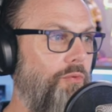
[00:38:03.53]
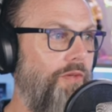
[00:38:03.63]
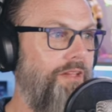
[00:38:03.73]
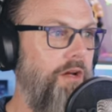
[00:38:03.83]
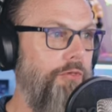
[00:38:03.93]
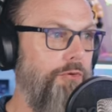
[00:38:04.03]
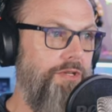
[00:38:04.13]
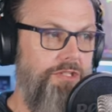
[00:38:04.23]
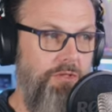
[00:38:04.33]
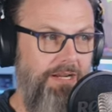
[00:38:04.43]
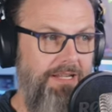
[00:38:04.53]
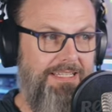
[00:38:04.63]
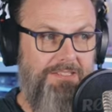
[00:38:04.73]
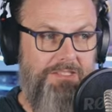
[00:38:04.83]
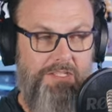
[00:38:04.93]
with what the other is doing
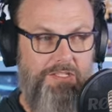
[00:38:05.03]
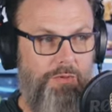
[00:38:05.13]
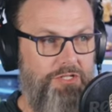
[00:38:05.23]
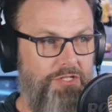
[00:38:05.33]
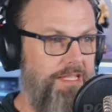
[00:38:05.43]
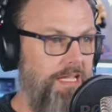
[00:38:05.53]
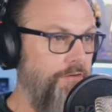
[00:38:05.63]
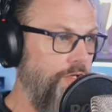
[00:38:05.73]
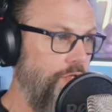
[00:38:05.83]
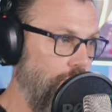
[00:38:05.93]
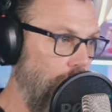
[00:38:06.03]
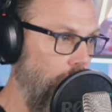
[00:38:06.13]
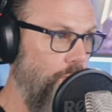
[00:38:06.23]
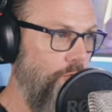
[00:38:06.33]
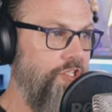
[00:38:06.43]
unless the situation is out of
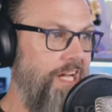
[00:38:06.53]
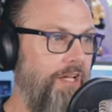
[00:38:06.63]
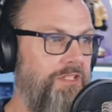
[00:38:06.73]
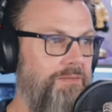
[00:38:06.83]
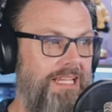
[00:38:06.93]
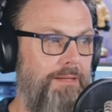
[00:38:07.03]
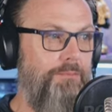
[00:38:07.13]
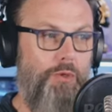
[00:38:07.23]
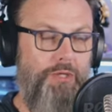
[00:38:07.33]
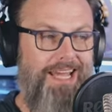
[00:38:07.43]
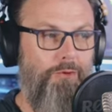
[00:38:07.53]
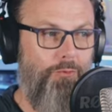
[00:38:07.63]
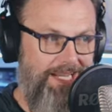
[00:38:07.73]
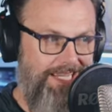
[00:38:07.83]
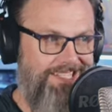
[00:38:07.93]
control or the child is being put at
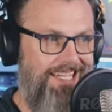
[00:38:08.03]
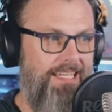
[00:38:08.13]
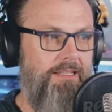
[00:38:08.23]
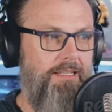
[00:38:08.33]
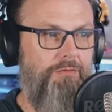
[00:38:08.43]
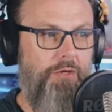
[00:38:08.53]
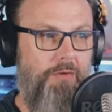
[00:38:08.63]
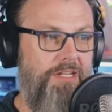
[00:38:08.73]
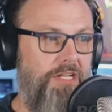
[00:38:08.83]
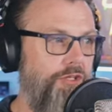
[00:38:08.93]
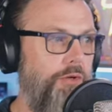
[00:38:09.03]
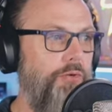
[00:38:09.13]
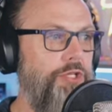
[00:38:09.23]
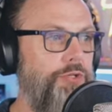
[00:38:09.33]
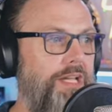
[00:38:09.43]
risk. If you have an
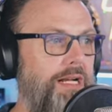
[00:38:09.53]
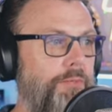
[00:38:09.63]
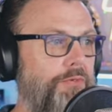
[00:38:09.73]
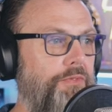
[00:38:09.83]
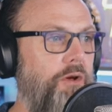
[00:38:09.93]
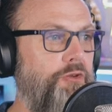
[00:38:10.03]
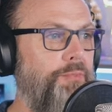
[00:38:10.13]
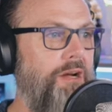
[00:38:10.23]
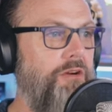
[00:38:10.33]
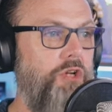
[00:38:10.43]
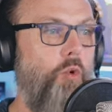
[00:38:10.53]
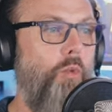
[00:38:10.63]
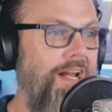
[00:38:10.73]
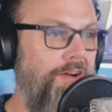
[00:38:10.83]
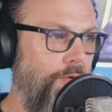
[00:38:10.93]
issue, you take it up with the other parent
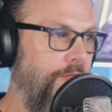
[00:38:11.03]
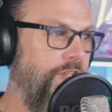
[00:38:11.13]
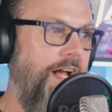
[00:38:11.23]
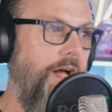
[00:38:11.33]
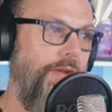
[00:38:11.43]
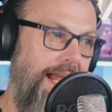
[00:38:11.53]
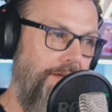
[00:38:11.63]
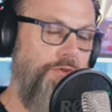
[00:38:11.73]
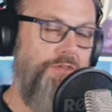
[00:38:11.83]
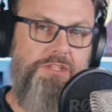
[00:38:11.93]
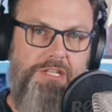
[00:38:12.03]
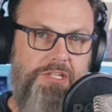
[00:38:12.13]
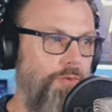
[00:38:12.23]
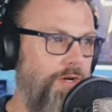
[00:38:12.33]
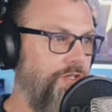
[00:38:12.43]
away from the child after the
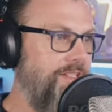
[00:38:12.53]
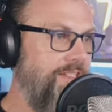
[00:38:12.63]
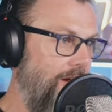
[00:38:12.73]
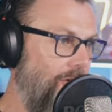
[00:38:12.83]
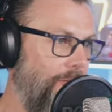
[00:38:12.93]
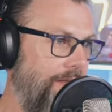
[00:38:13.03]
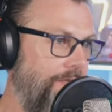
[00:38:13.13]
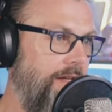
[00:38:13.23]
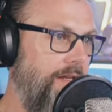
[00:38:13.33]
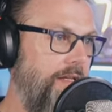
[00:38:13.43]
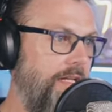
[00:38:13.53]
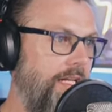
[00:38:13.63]
situation is dealt with.